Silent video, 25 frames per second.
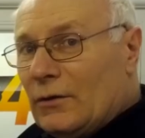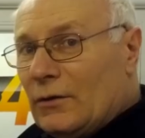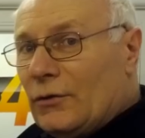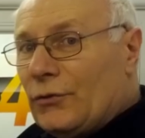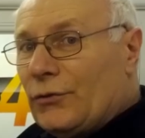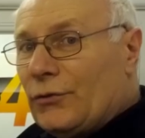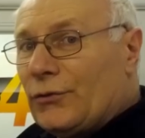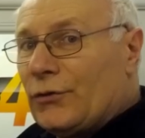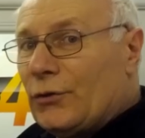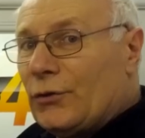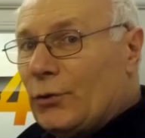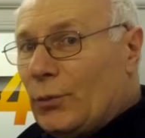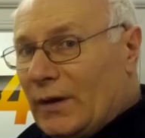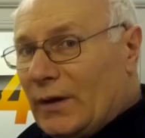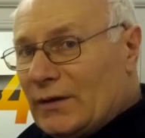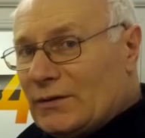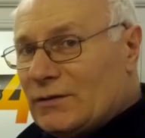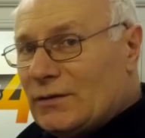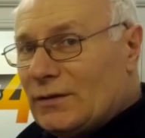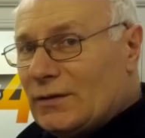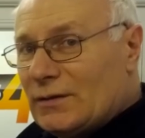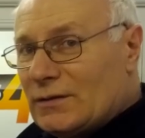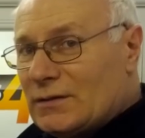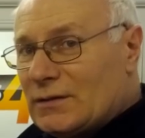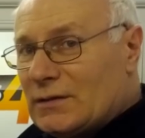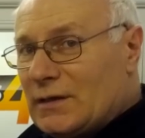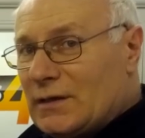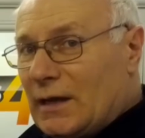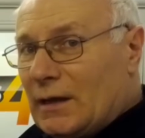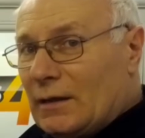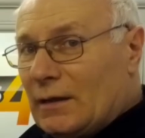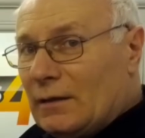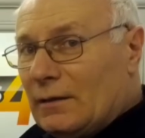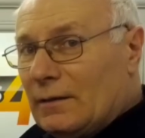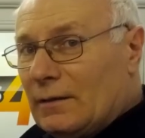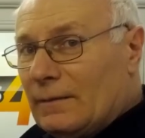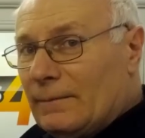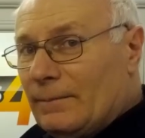through into the
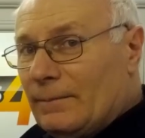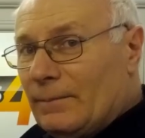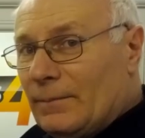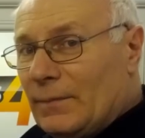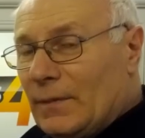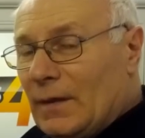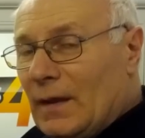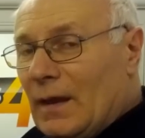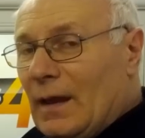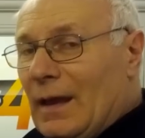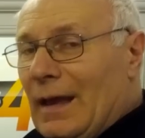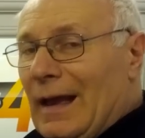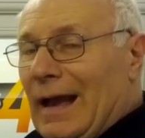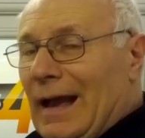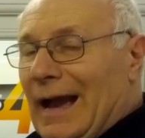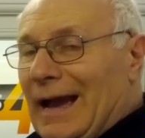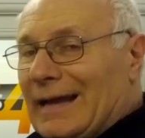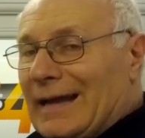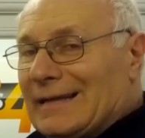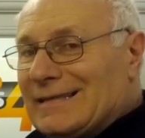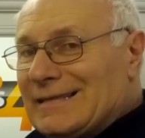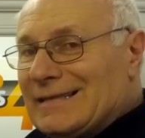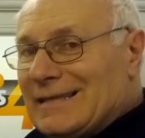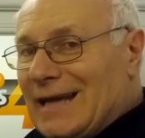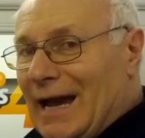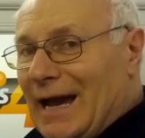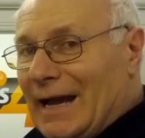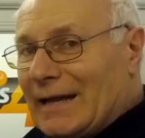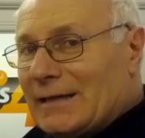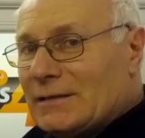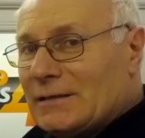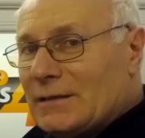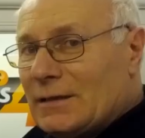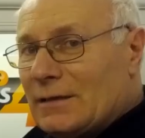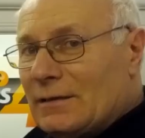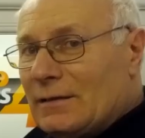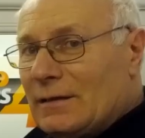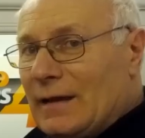steel and
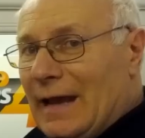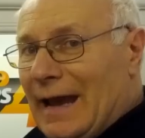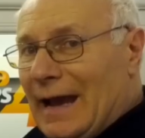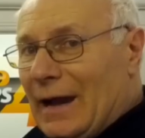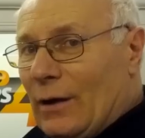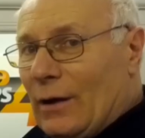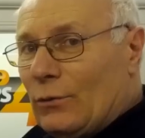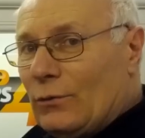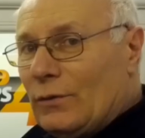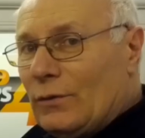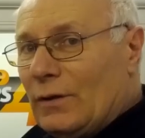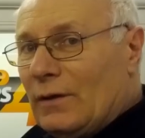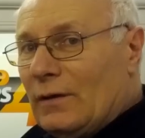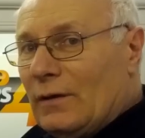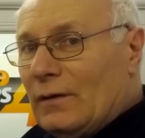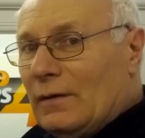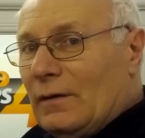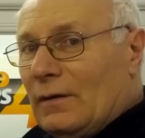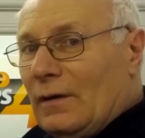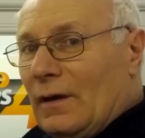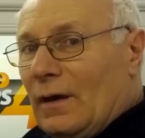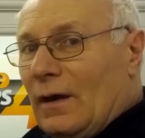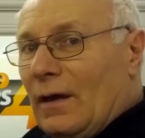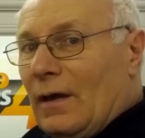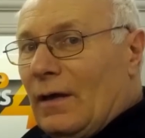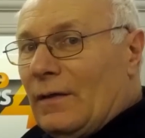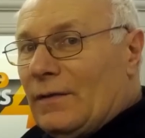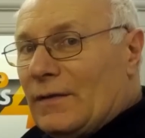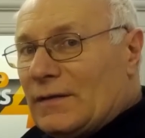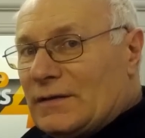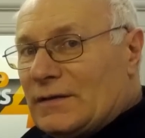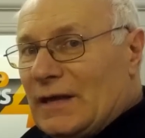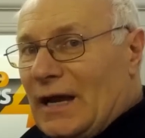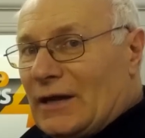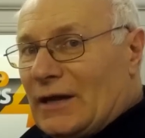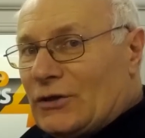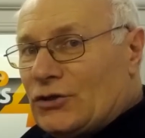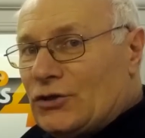tighten down the
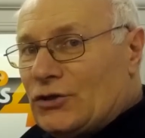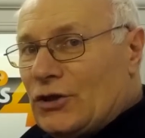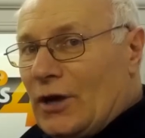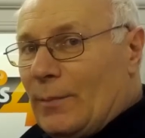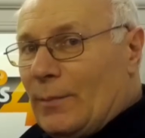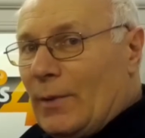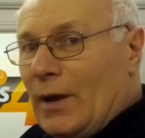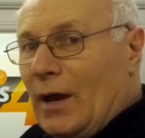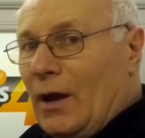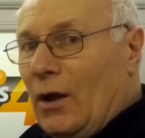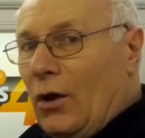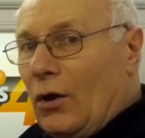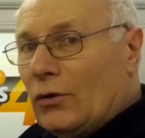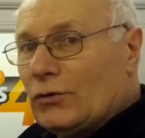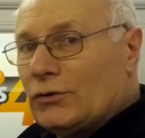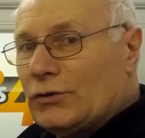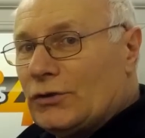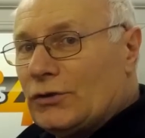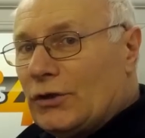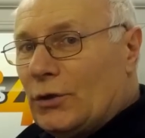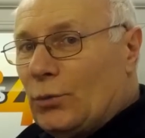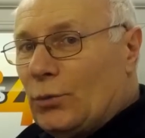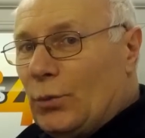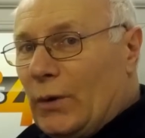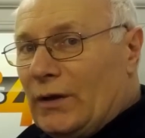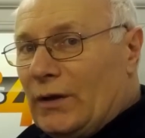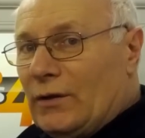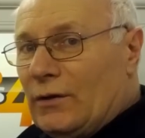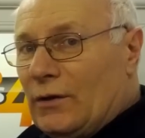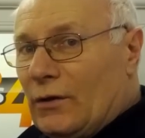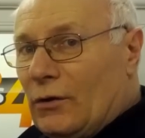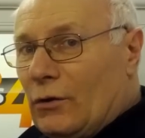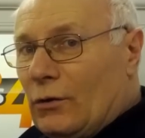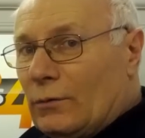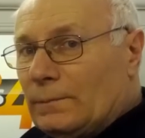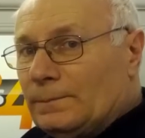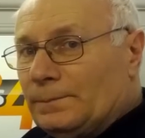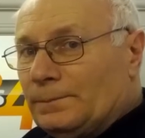Sash Jammer onto the
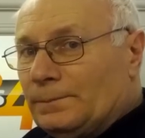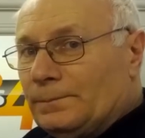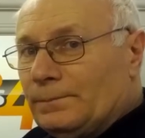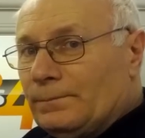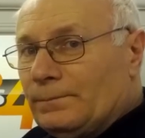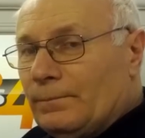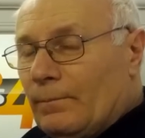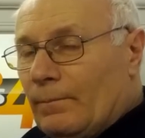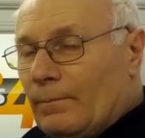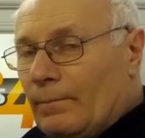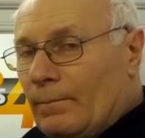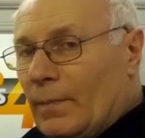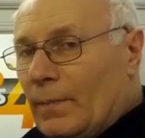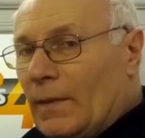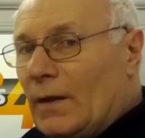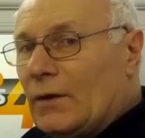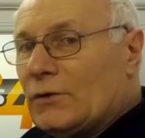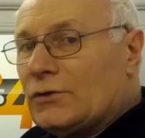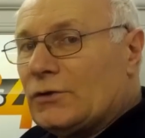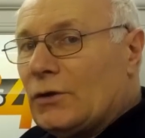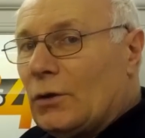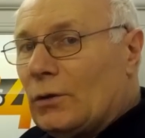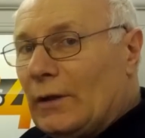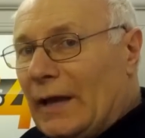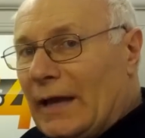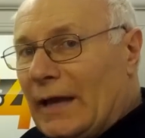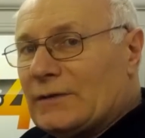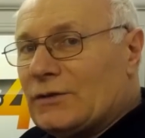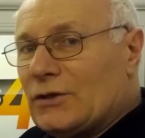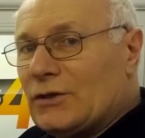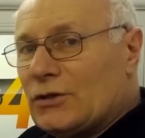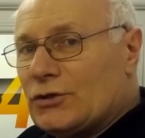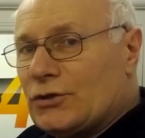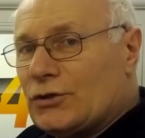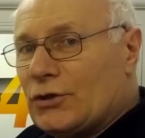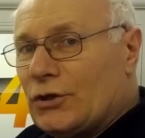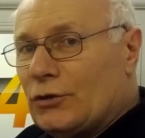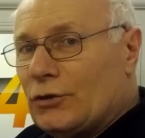window. So let's
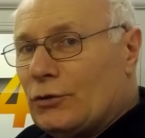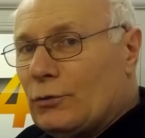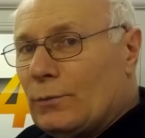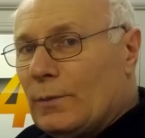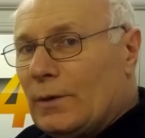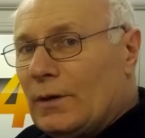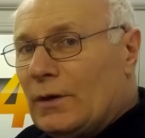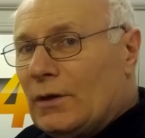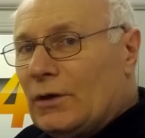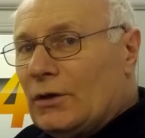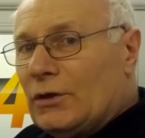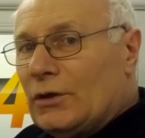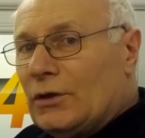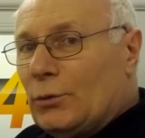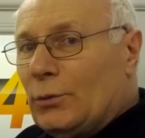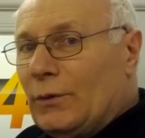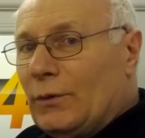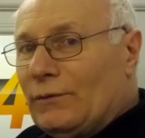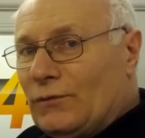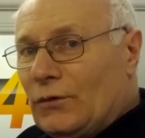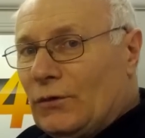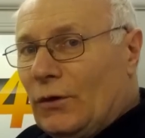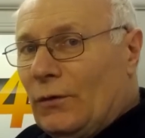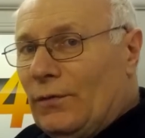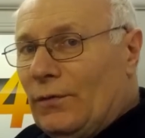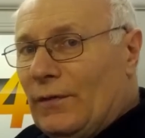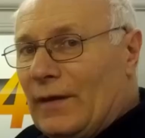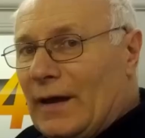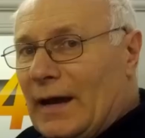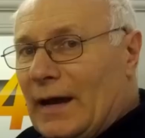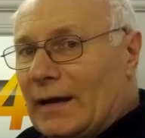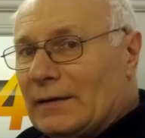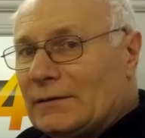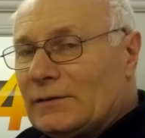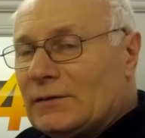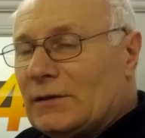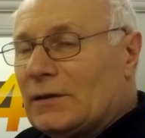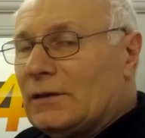assume that we've done
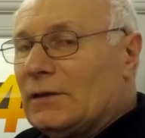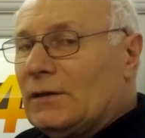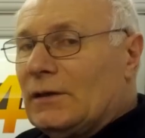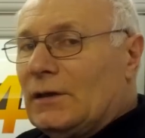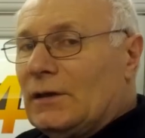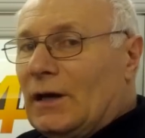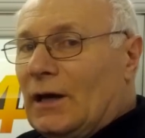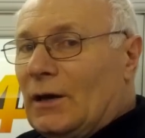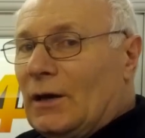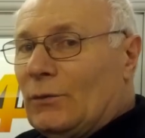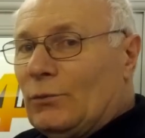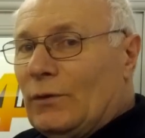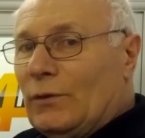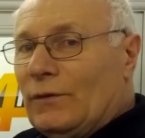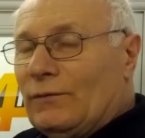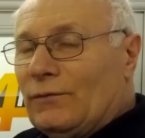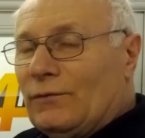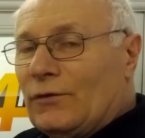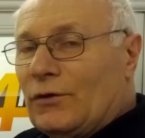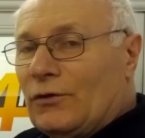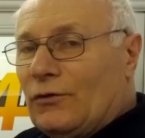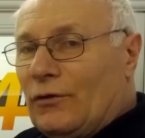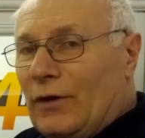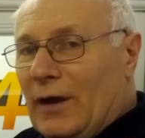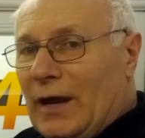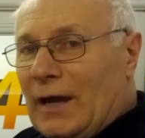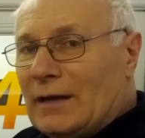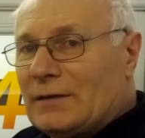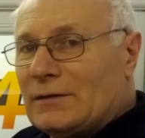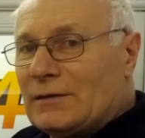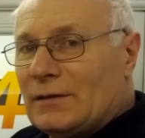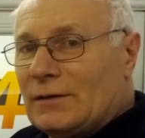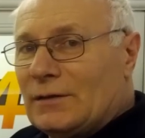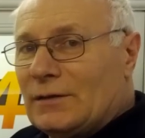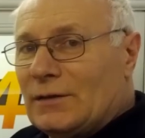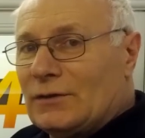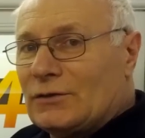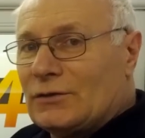that and we've
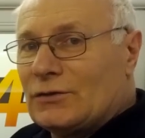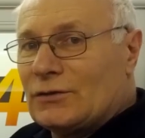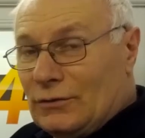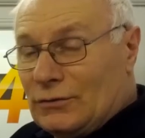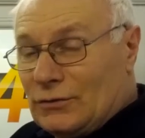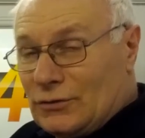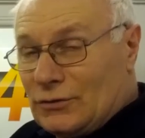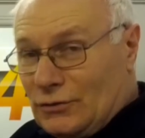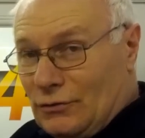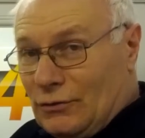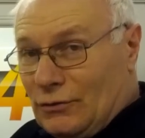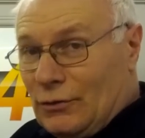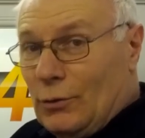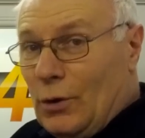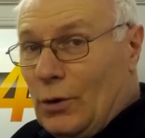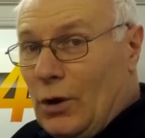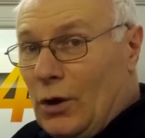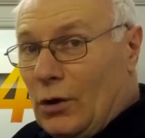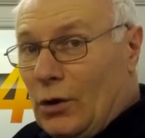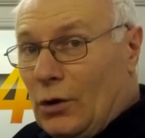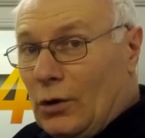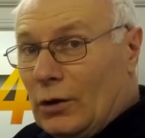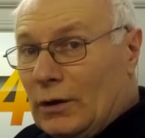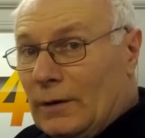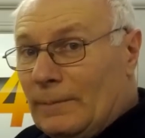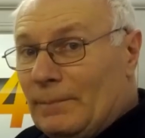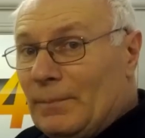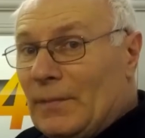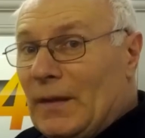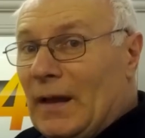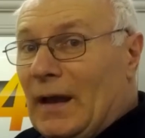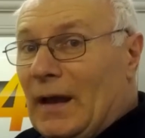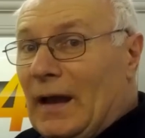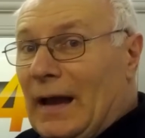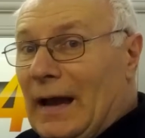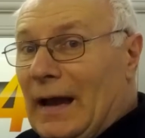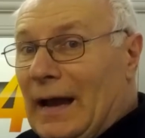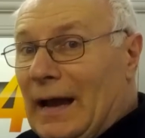created the screw hole
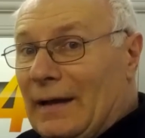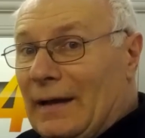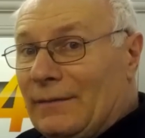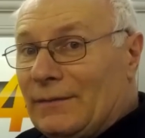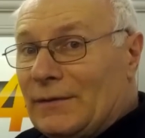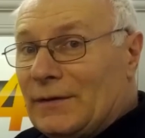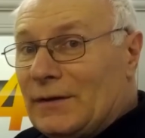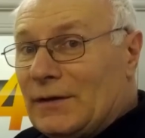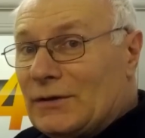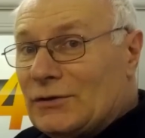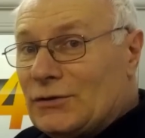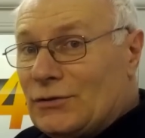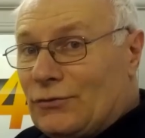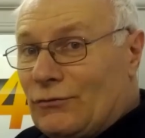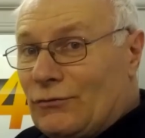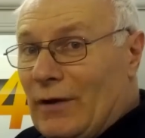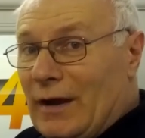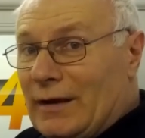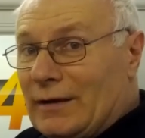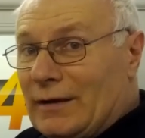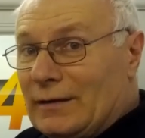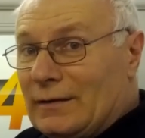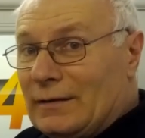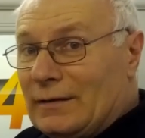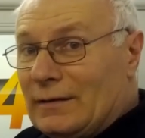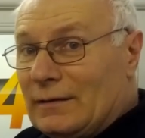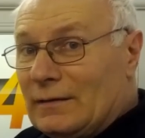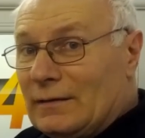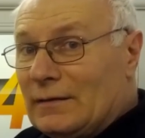and that it's threaded.